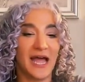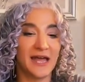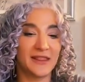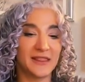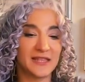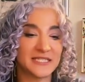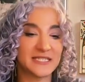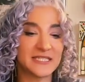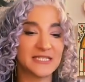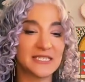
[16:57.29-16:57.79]

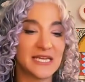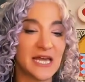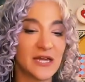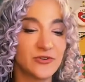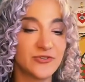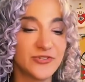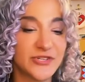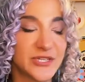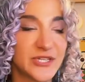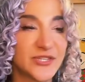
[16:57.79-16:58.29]
And this is the
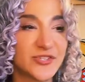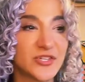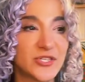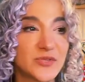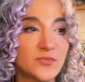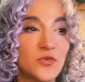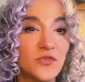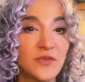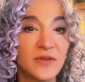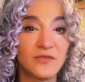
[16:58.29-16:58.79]
energy that's
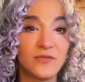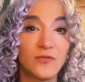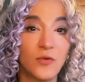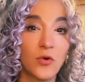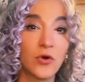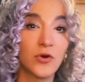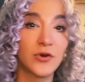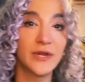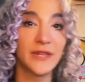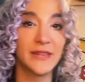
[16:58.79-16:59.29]
just moving
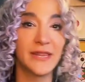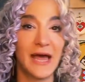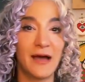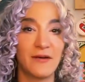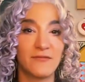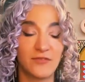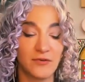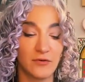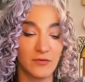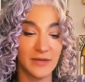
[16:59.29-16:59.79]
forward in
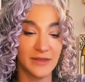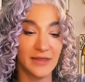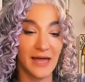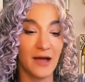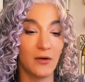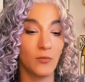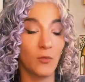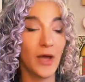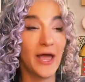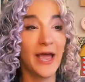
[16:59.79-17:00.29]

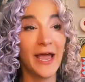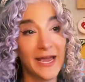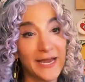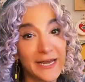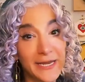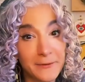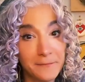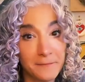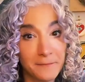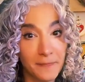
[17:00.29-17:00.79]
that
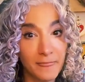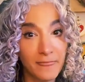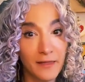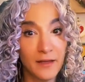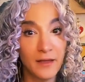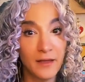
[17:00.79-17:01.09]
way.